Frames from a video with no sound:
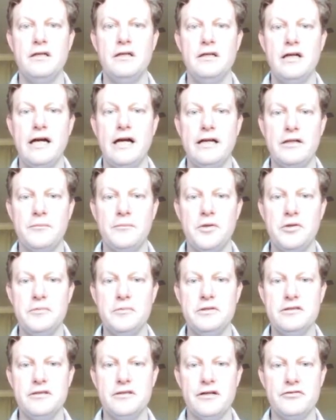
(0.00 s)
At the
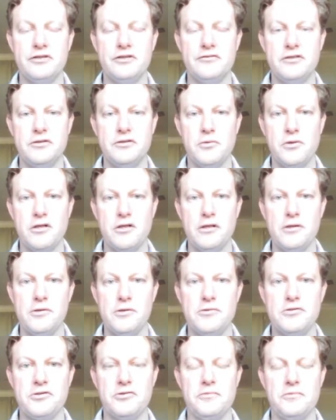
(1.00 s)
moment, I've got the door
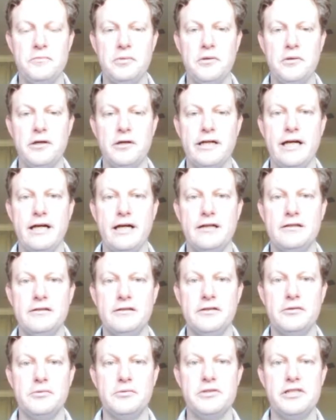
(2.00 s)
closed to block out
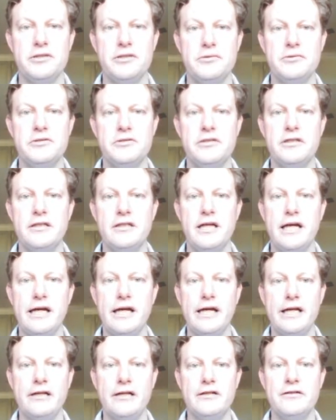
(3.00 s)
little children
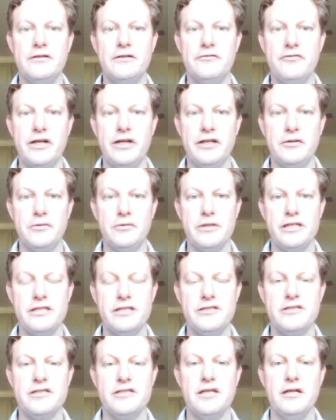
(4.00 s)
and their
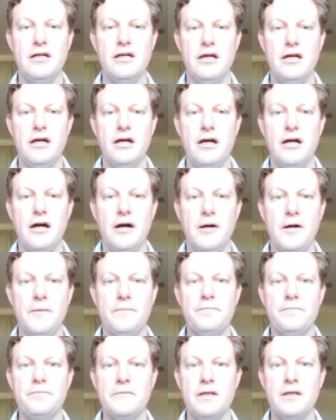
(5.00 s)
noise.
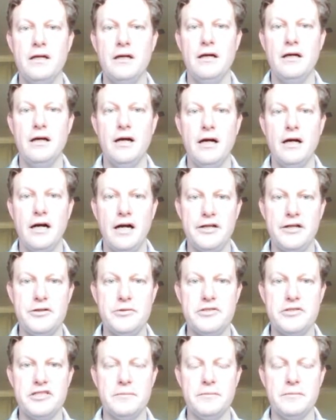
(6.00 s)
Are
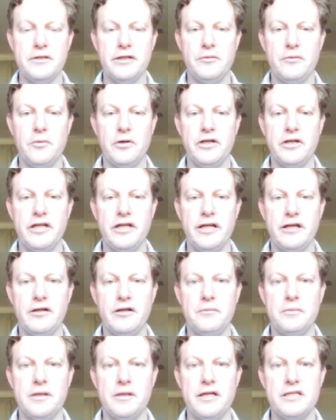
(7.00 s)
you similarly working in a
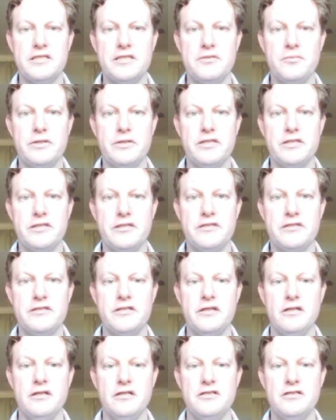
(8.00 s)
place which
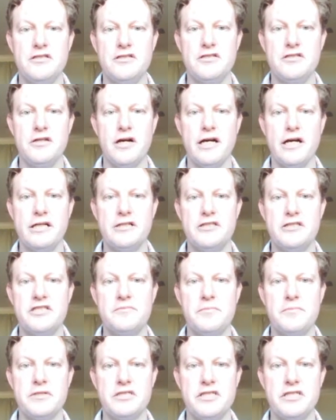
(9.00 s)
is designed
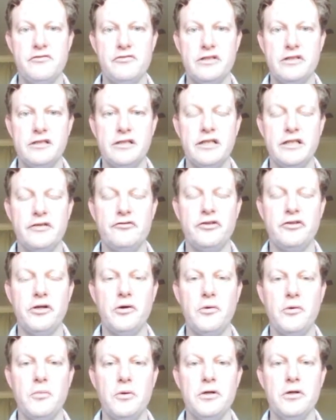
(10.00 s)
specifically for
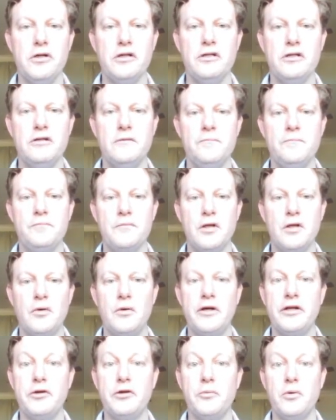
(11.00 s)
your work,
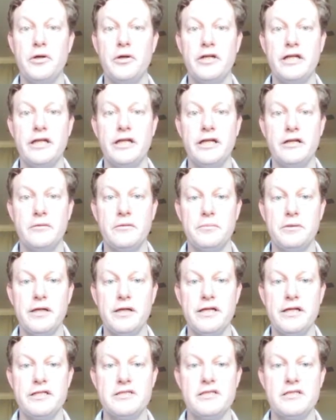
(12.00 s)
or are you working in a
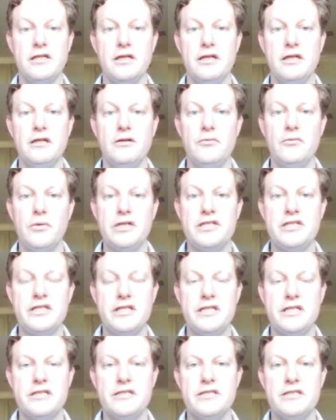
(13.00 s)
place which
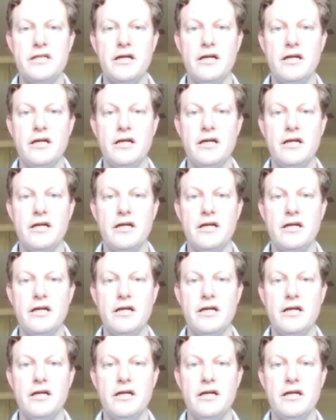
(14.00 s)
is